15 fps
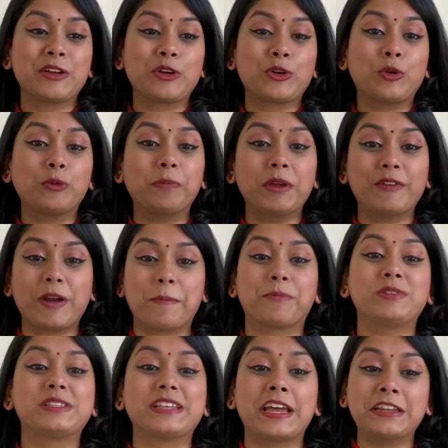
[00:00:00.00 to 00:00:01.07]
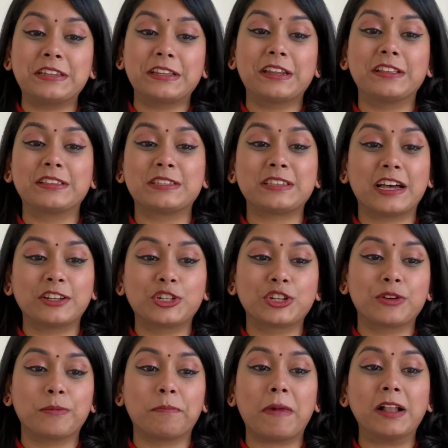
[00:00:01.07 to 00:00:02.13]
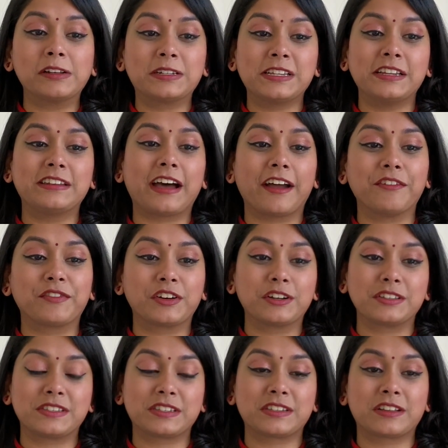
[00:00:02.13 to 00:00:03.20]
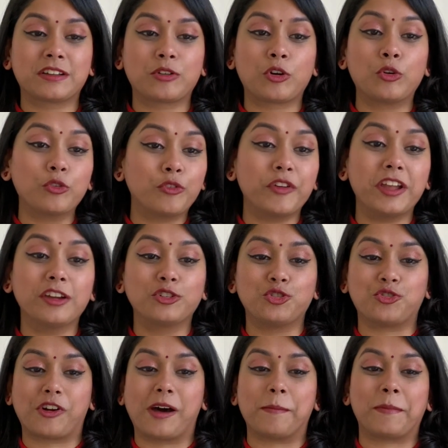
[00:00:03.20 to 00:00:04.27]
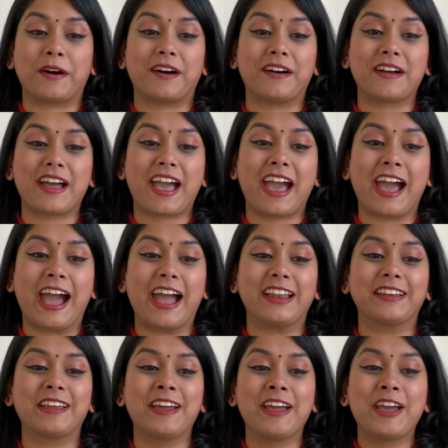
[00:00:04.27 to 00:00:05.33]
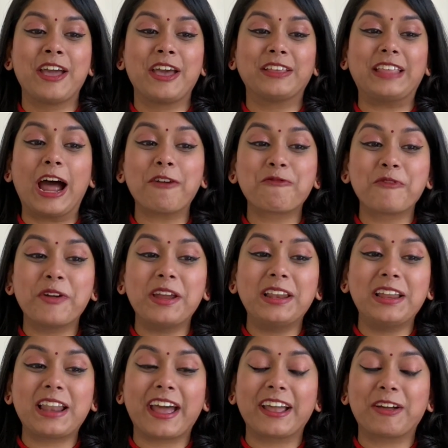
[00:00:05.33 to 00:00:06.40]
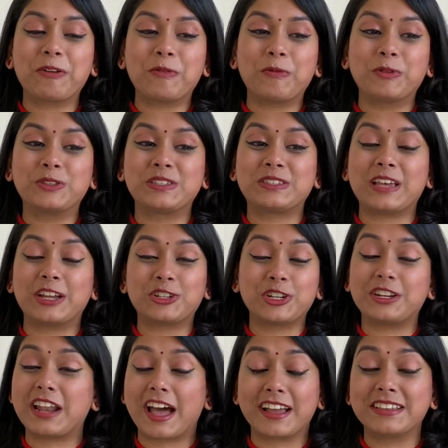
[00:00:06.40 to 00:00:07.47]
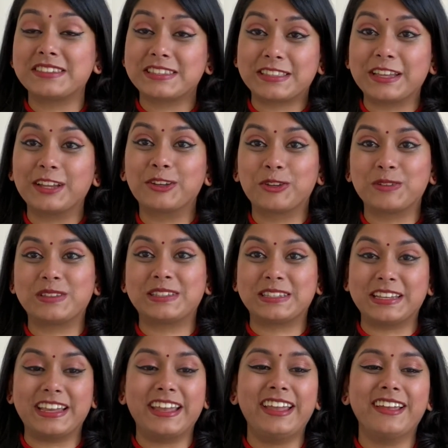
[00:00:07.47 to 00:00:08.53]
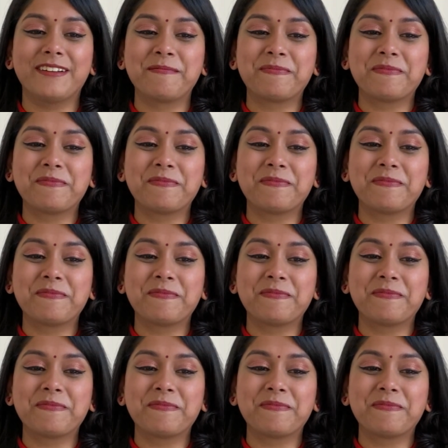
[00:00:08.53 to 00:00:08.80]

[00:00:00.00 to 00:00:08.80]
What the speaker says: could be represented in such a multi-diverse Korean drama. And that really, like, was such a nice thing to see.